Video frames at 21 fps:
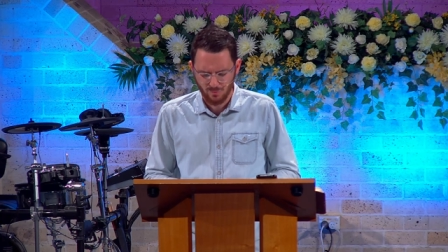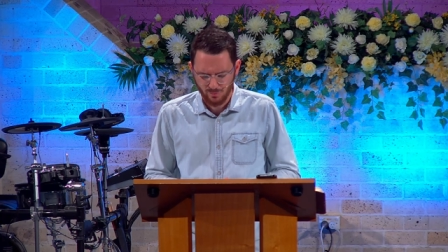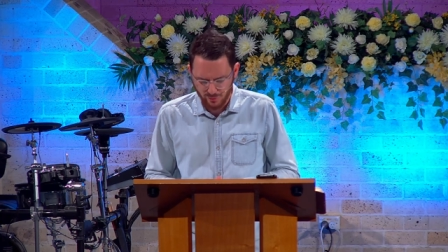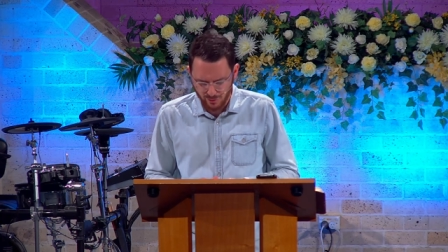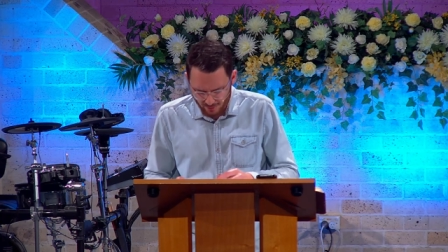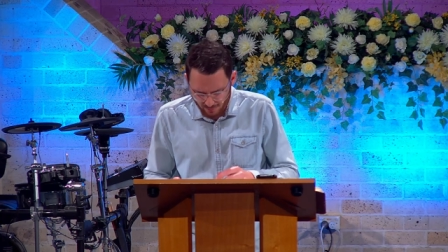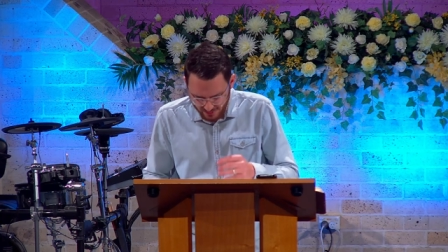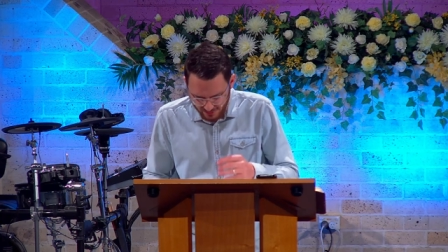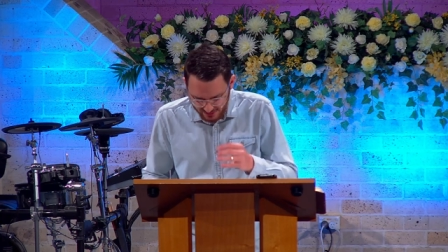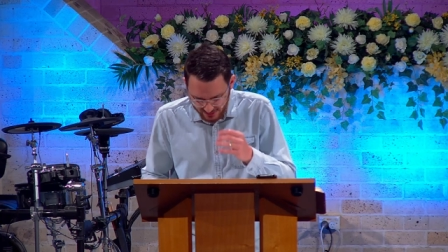
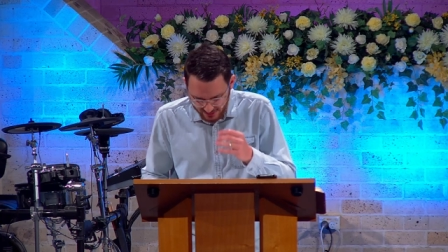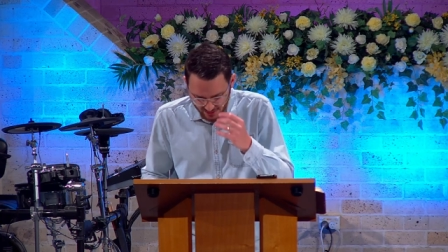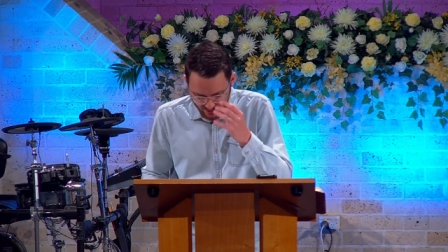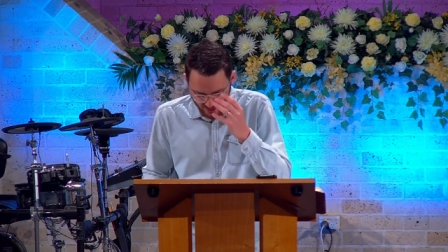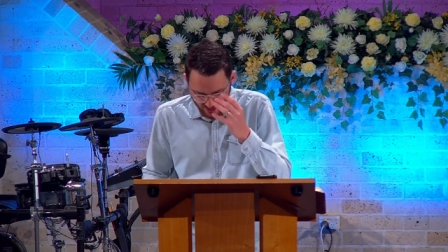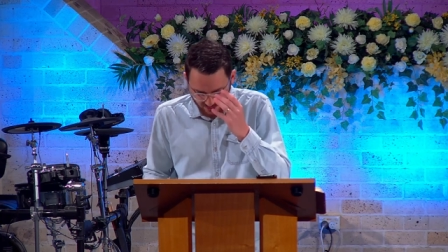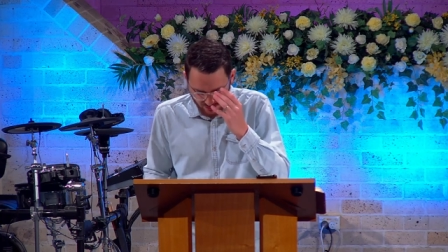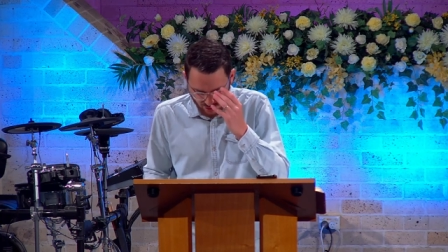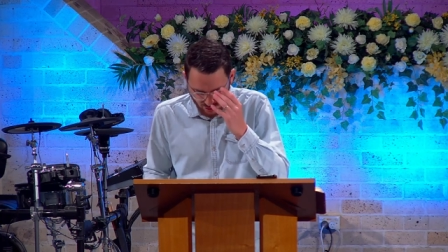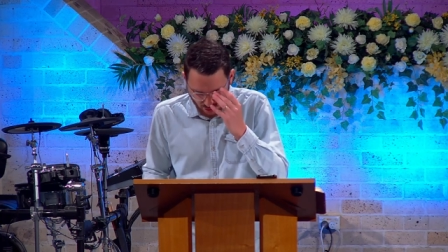
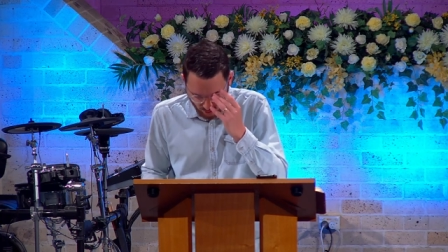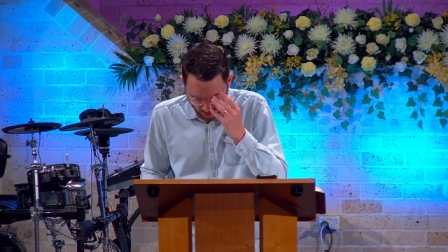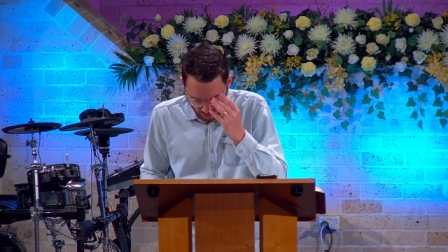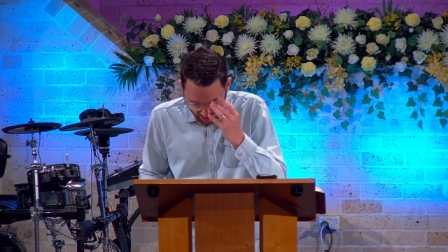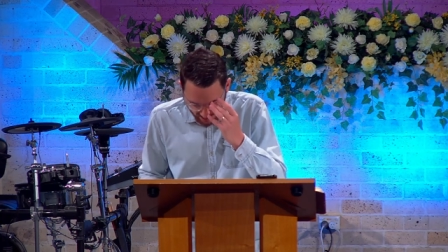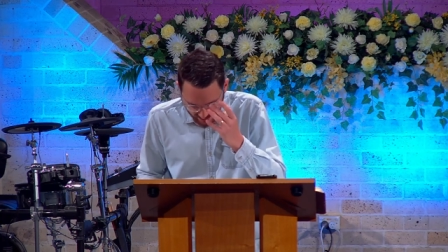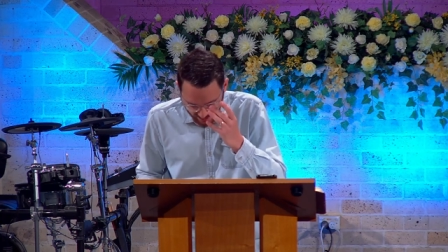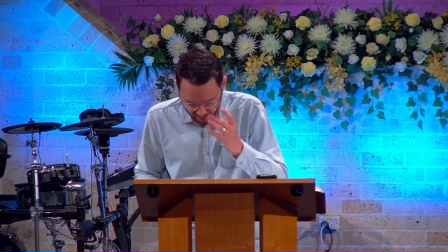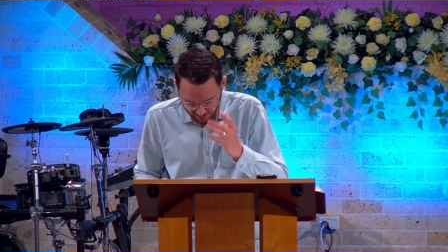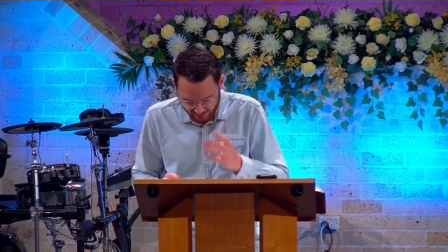Promises of
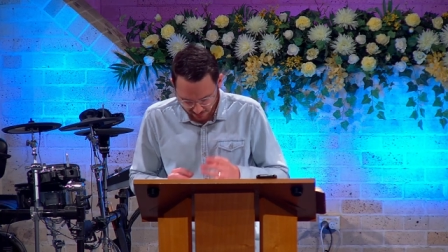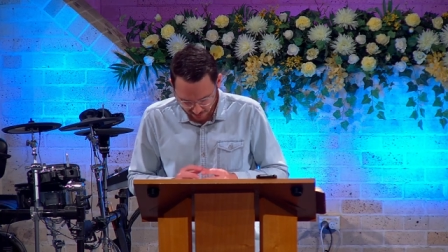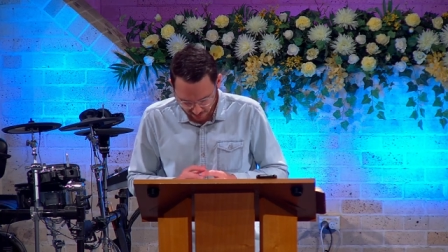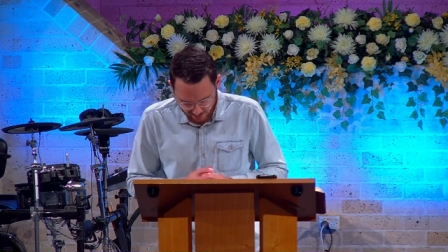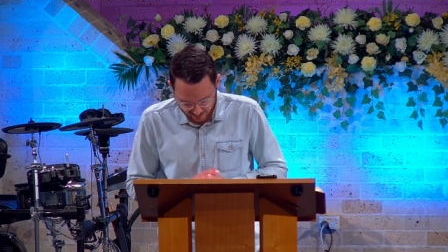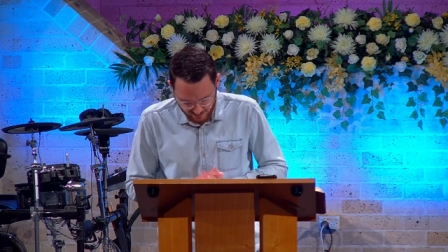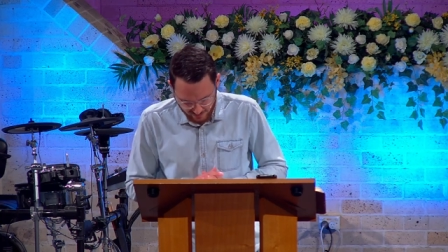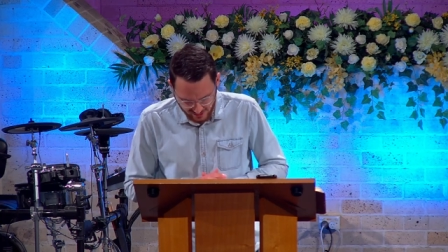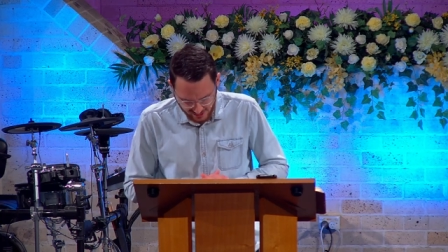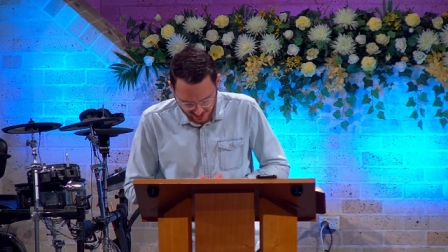triumph
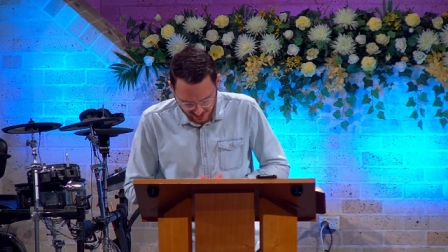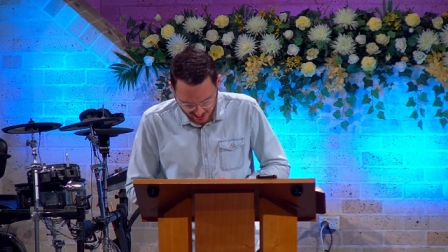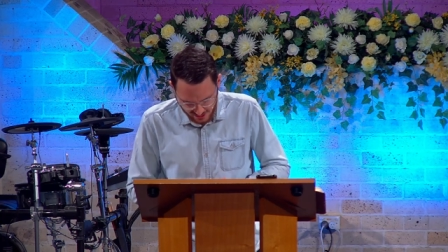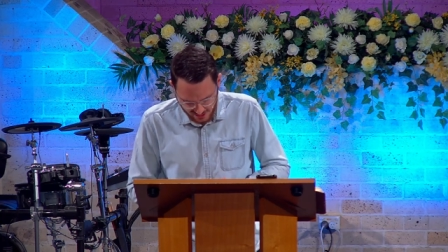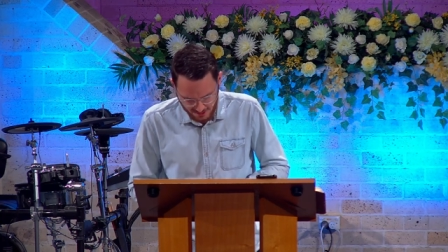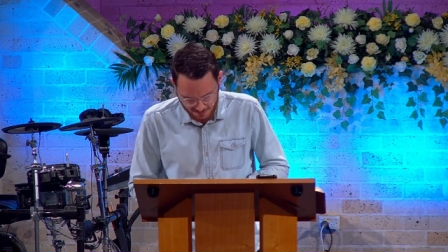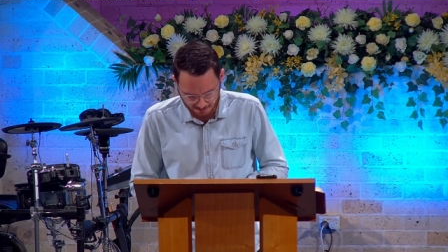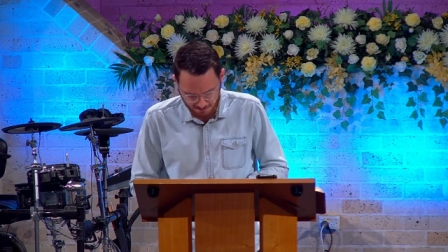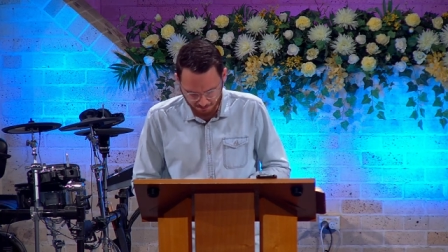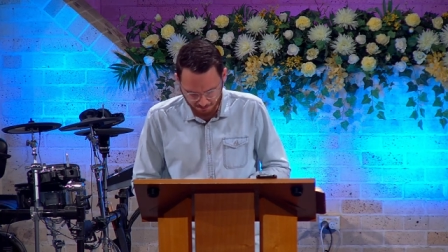over
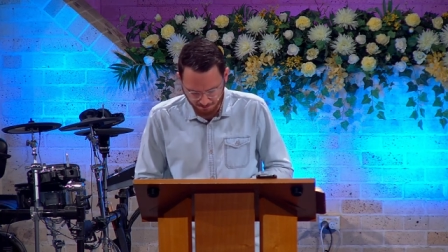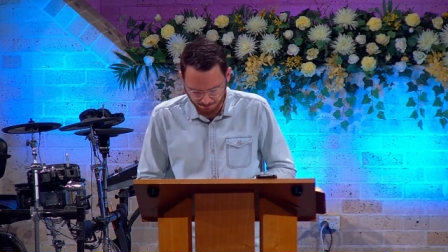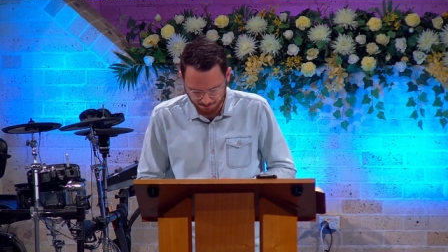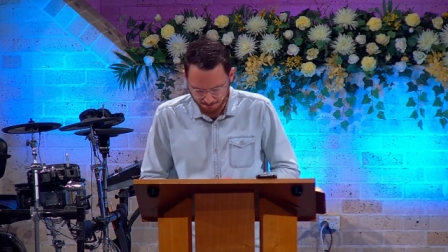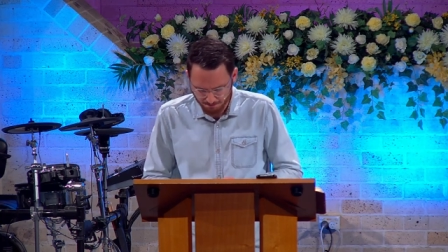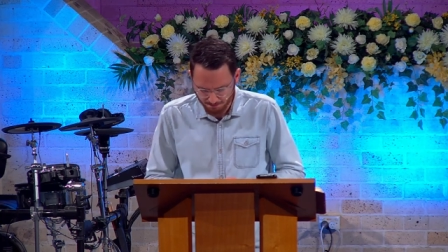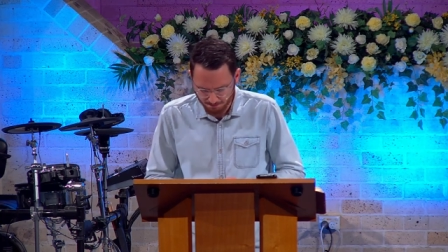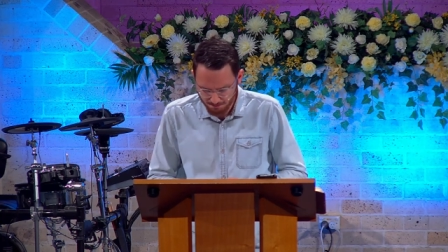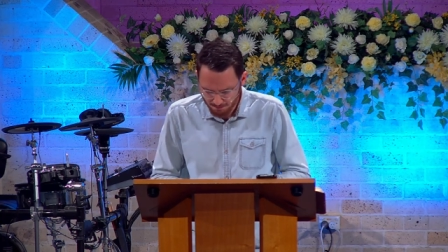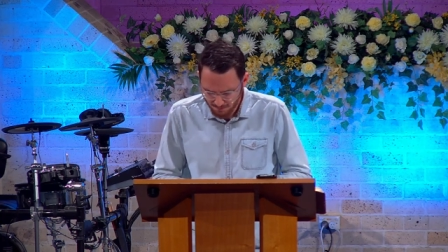sin.
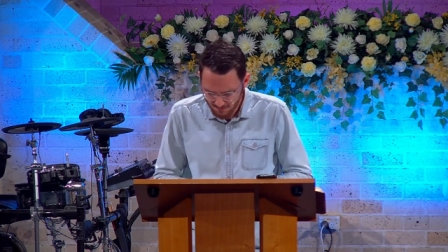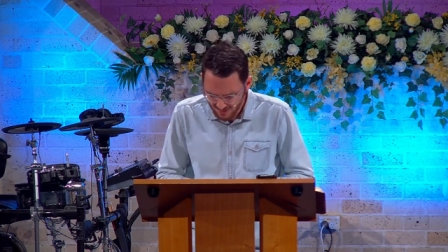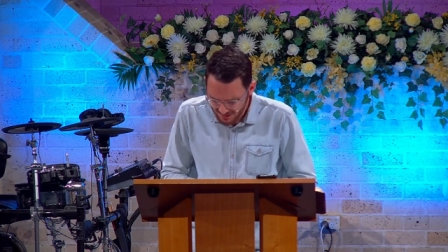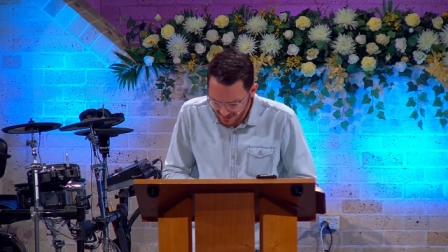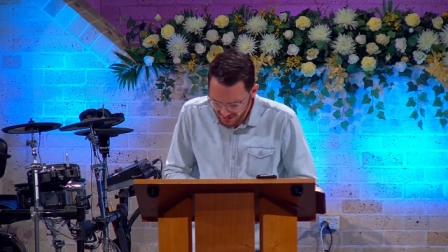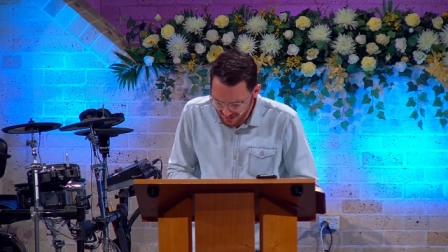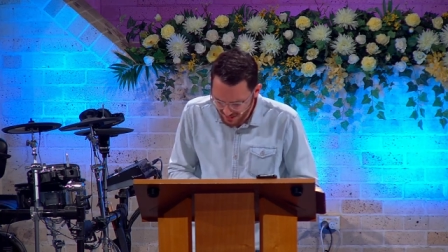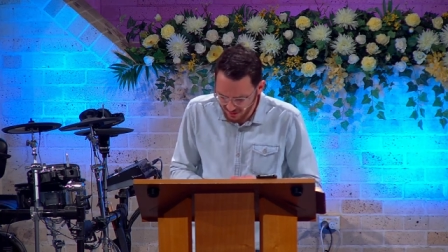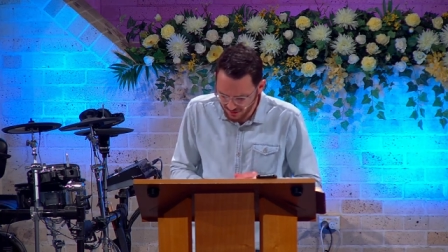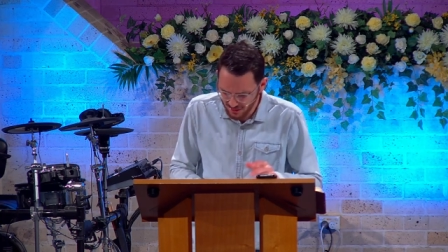
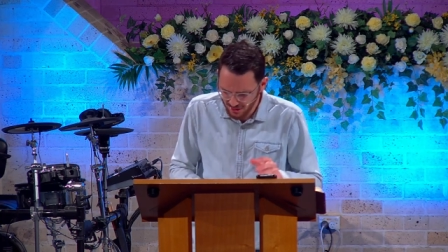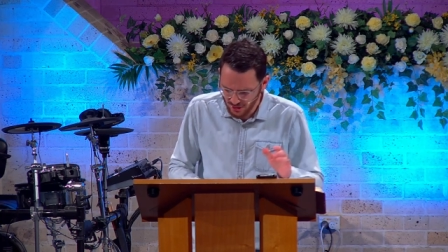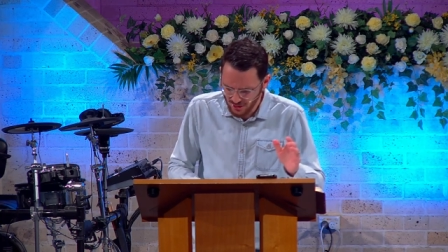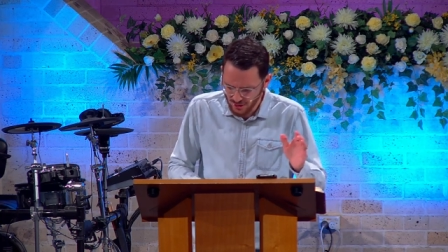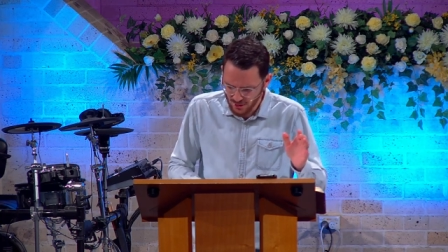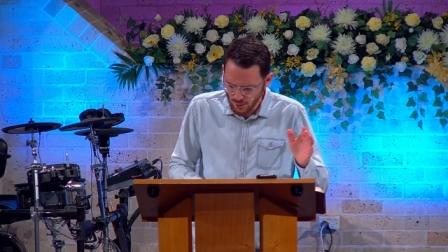Now,